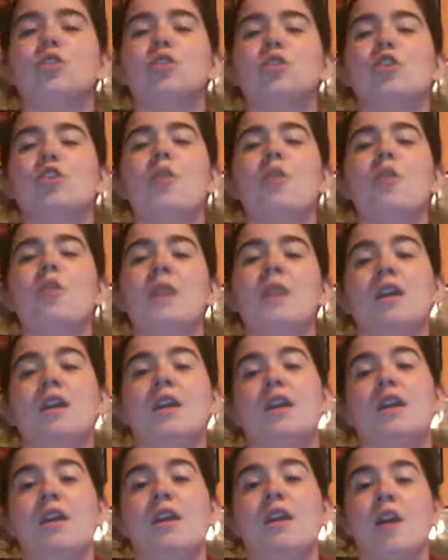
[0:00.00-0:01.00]
so
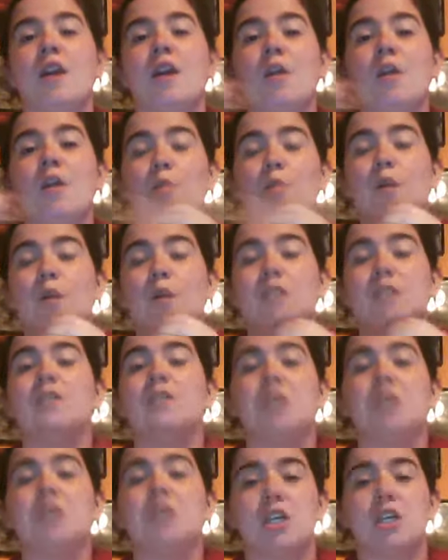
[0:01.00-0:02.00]
many points of
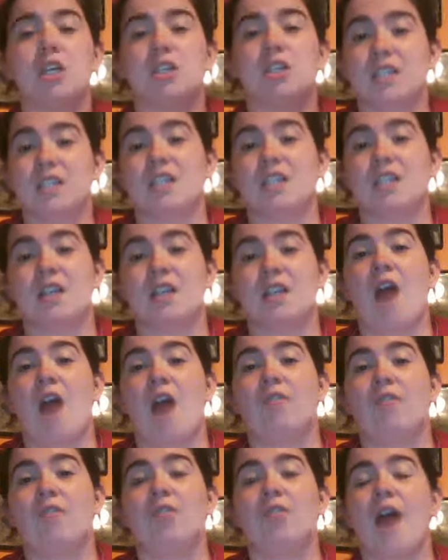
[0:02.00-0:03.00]
interest to this
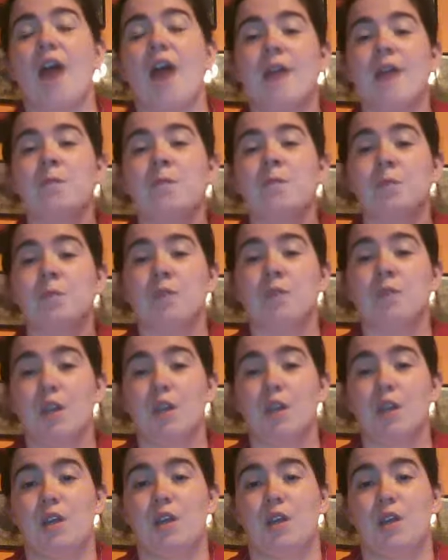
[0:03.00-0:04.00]
novel that,
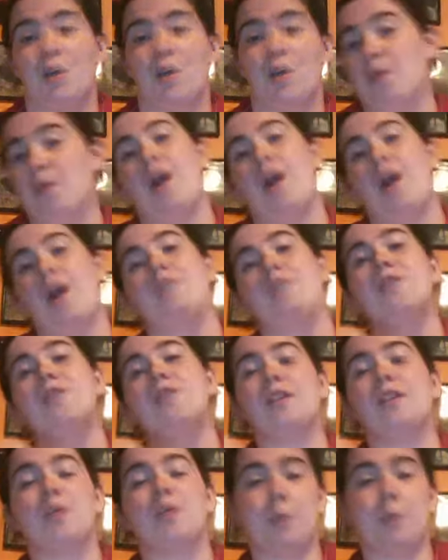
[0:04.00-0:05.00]
you know, I feel
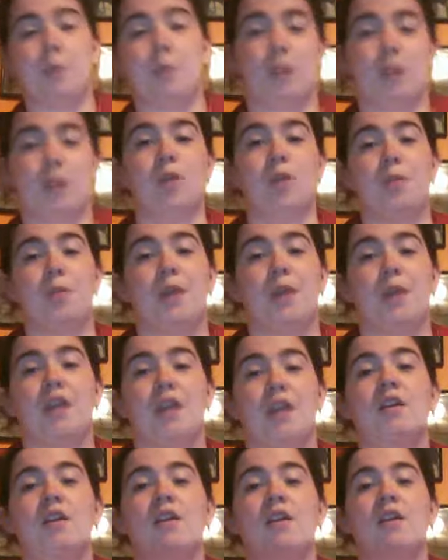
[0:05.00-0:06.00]
like there would be a little bit
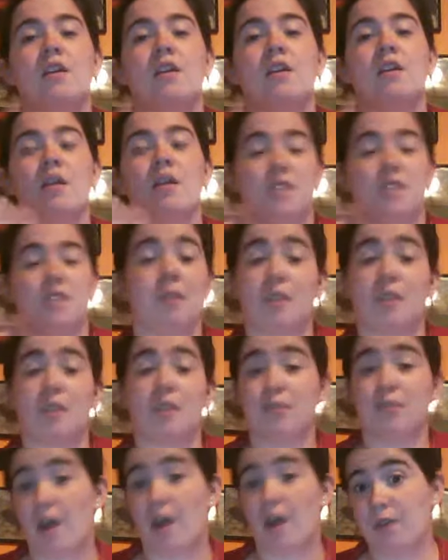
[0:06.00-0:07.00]
of something
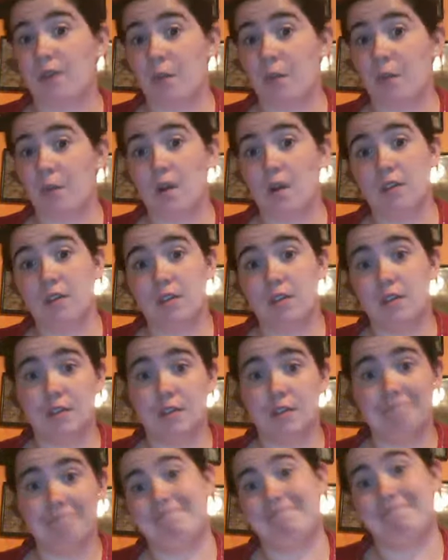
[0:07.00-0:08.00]
for everyone.
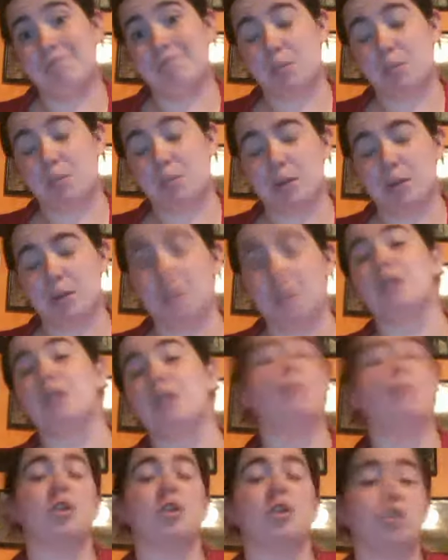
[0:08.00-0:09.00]
To pretty
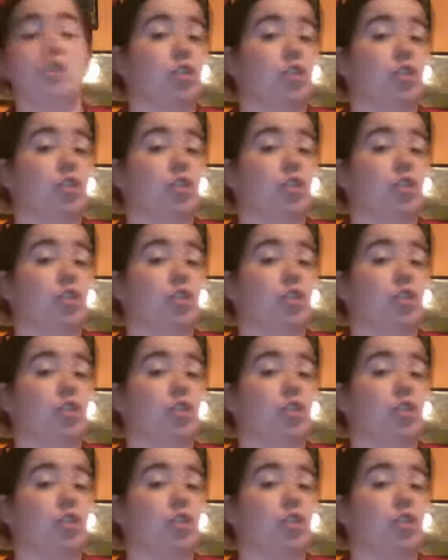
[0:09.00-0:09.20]
much